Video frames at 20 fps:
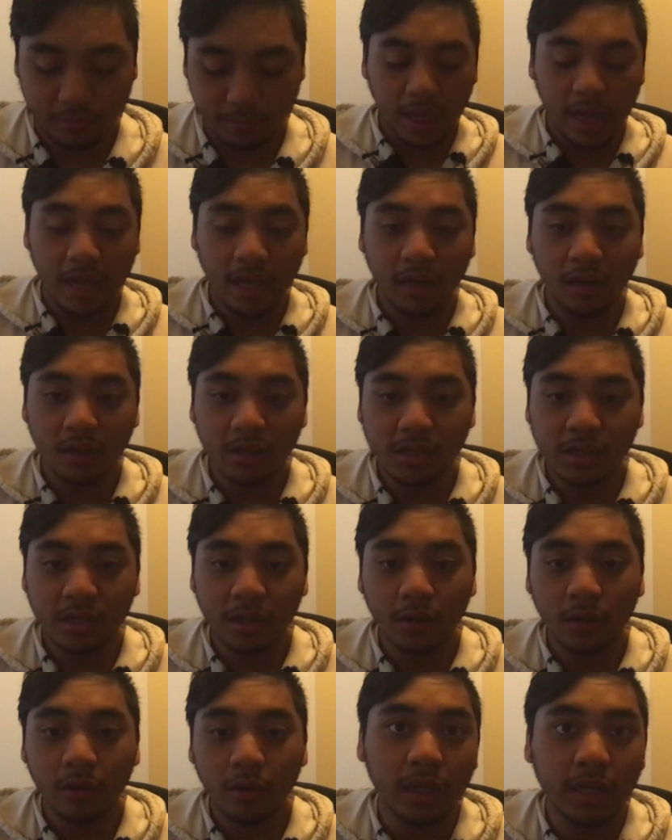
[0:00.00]
And
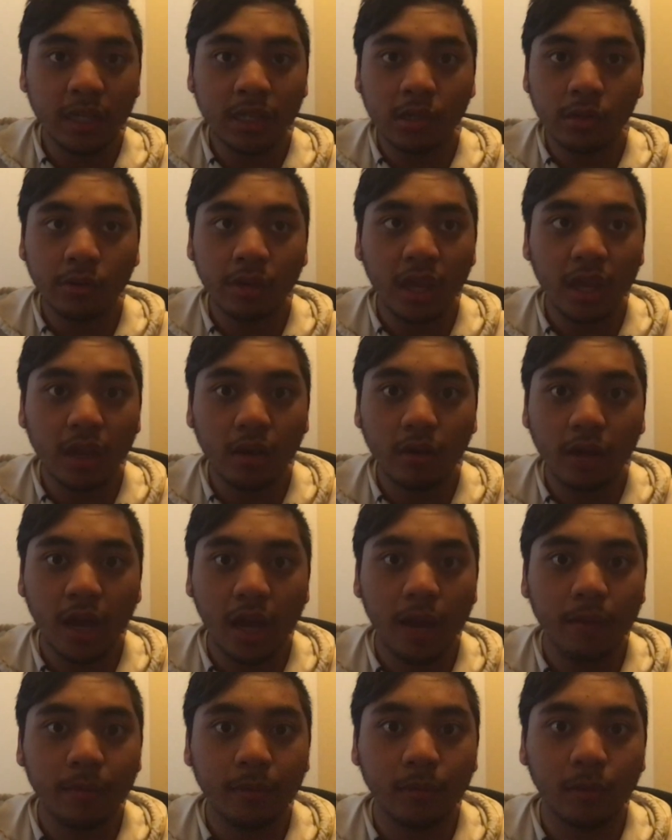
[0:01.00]
also, it's okay
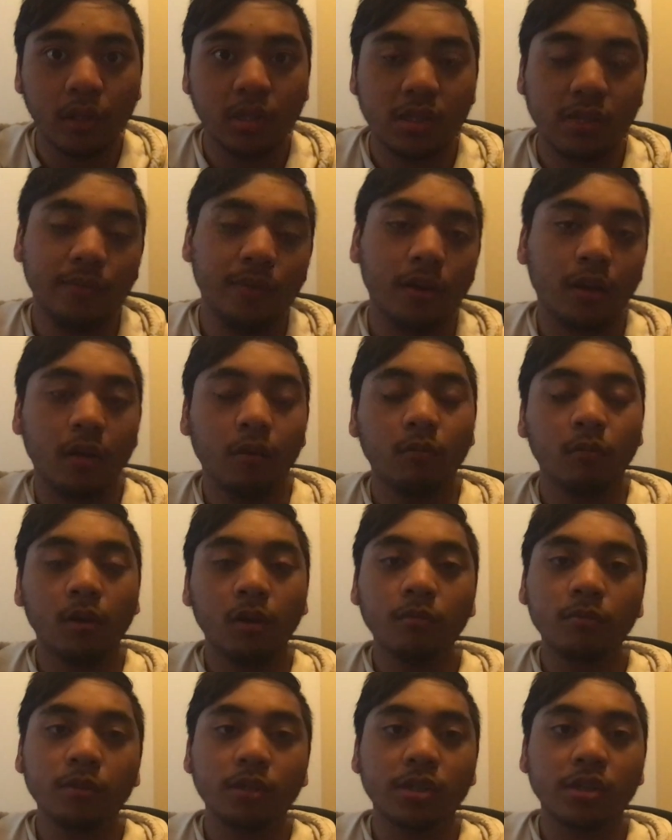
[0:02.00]
having Multi-Figure at
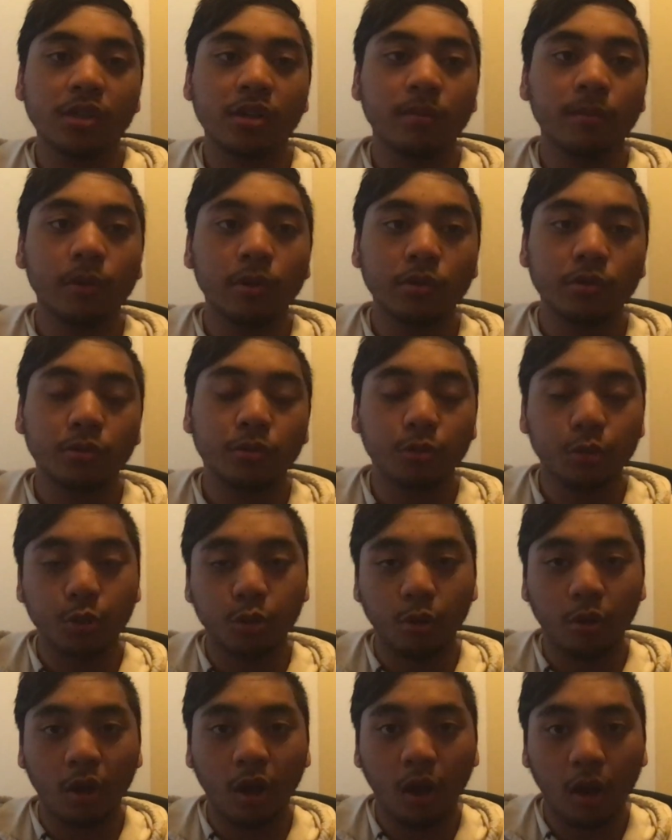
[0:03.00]
1, which is their most
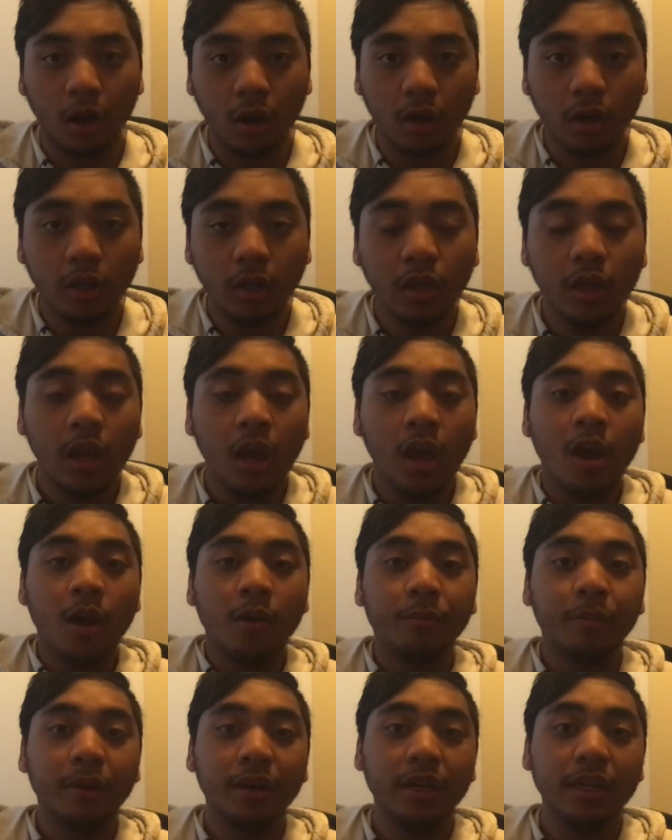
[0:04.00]
crucial card,
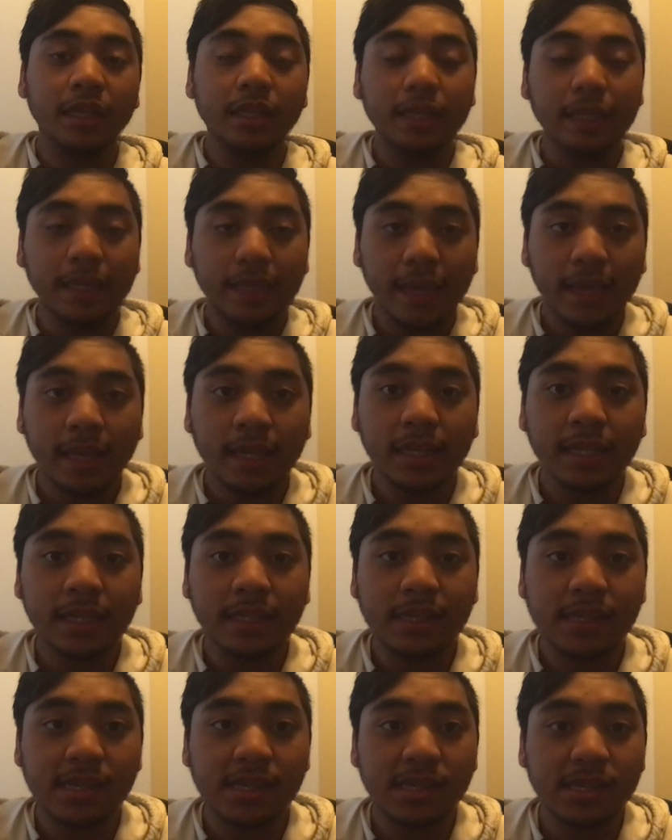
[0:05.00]
but in the end,
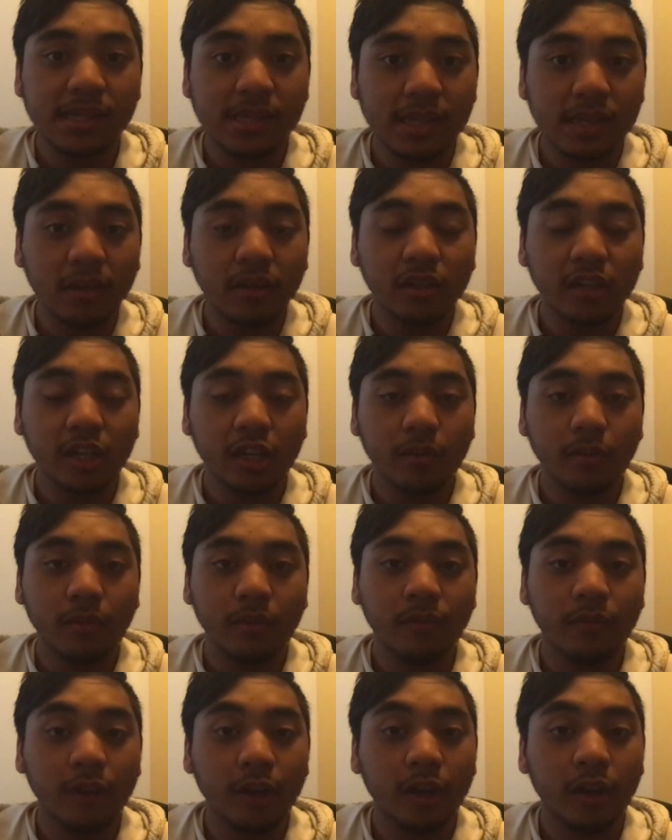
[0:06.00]
it's still going to be
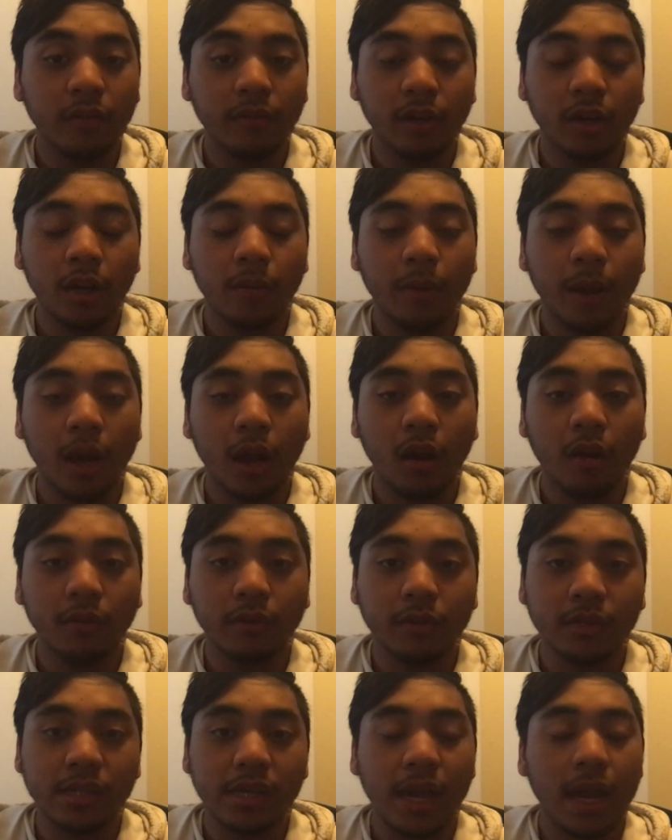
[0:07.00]
very
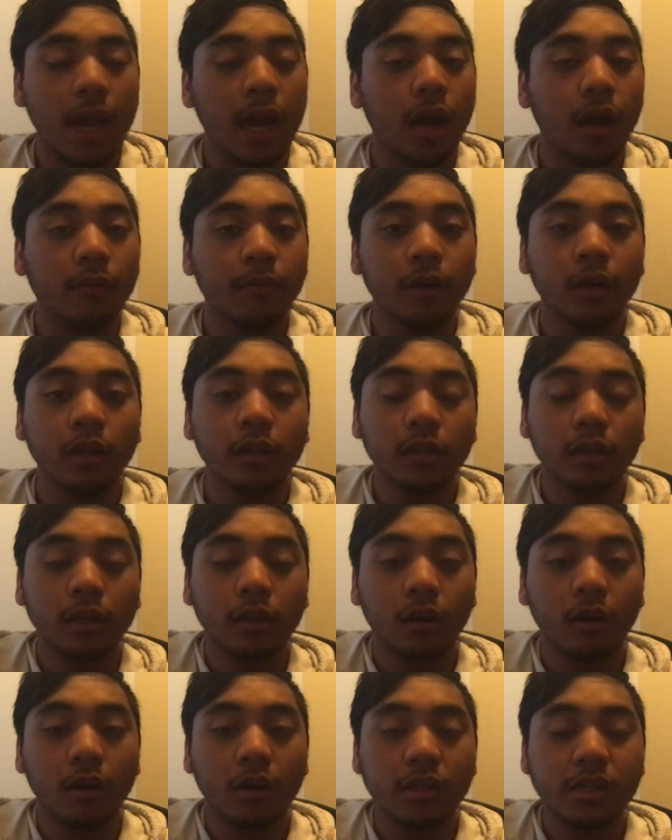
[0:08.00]
powerful to have other
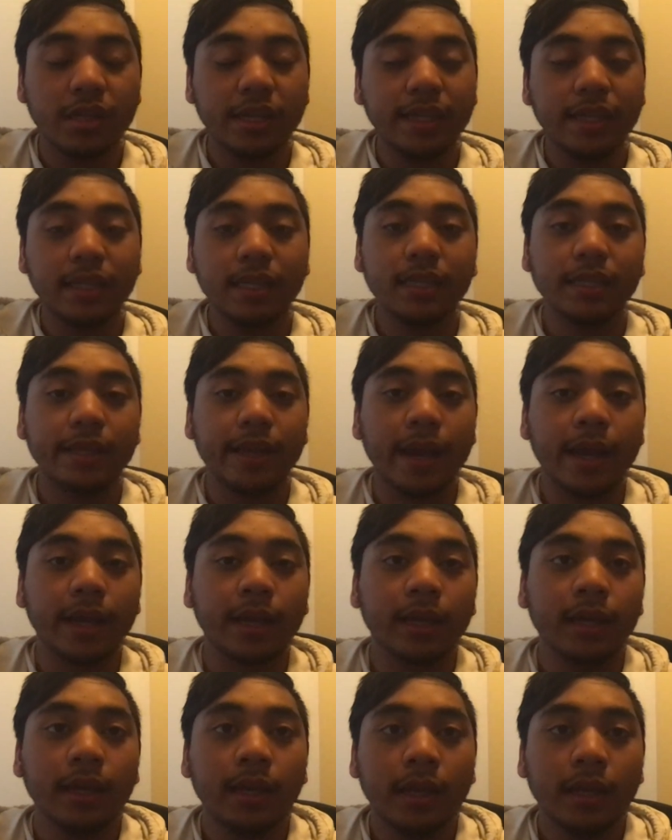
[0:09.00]
cards in the
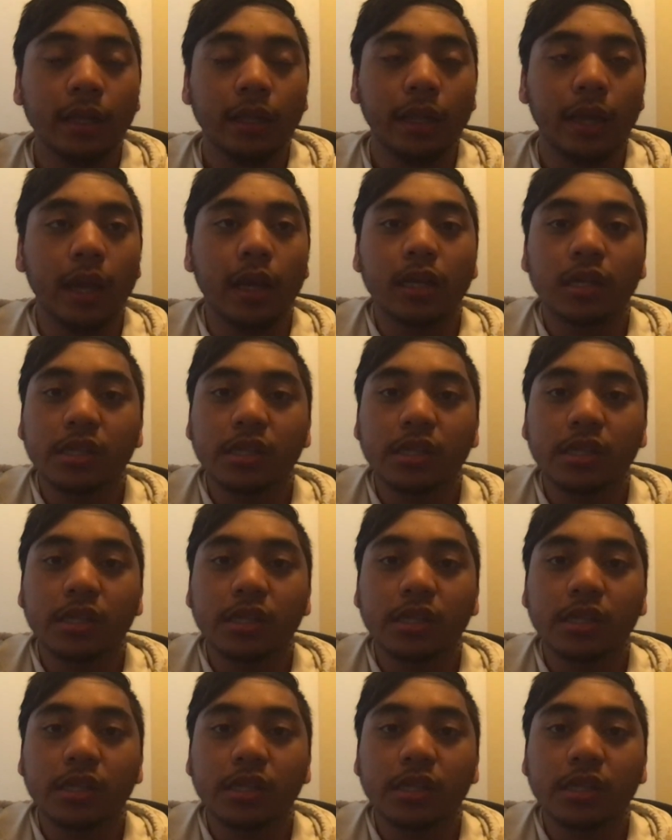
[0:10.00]
deck, like